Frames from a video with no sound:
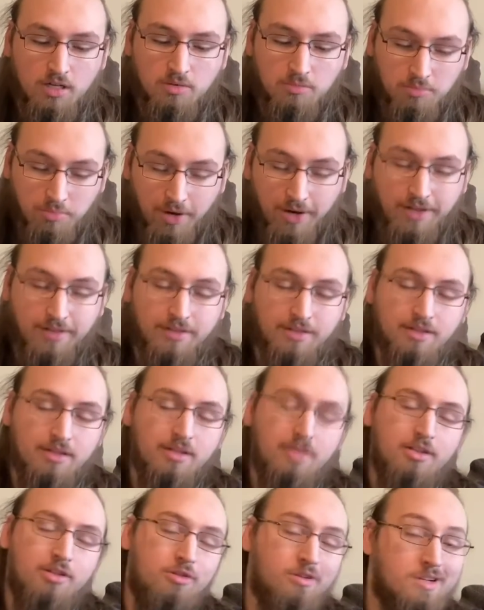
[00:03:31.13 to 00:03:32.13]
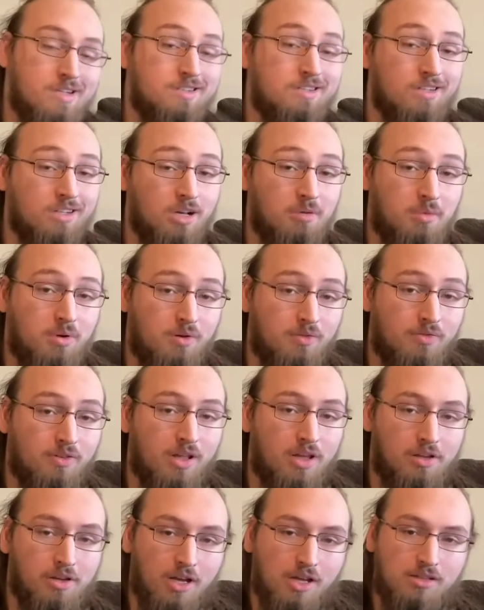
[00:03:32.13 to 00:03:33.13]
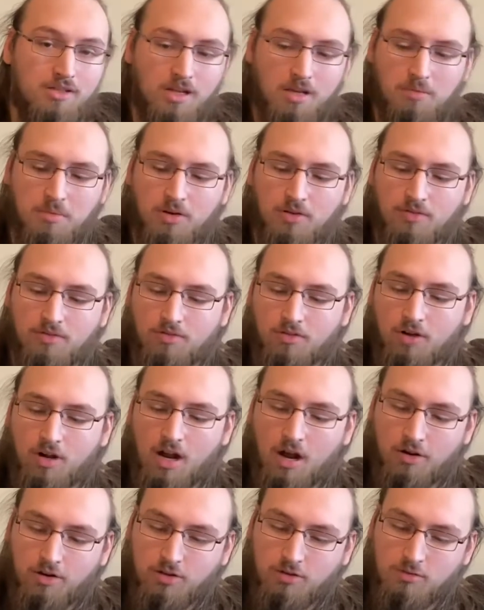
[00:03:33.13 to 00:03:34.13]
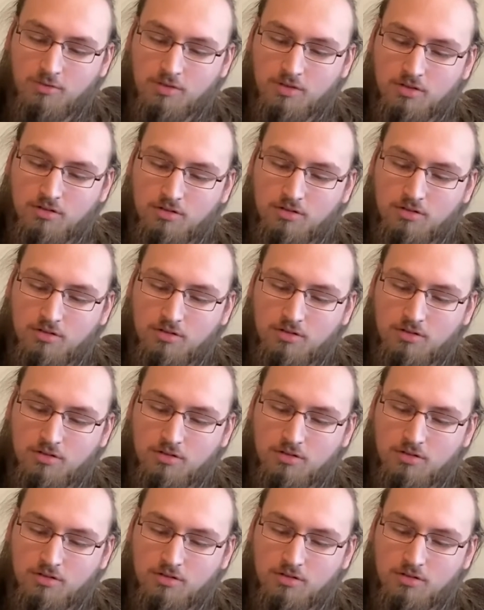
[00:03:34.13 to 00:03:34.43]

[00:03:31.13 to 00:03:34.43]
But you guys didn't come here for that. You guys came here for how to use it.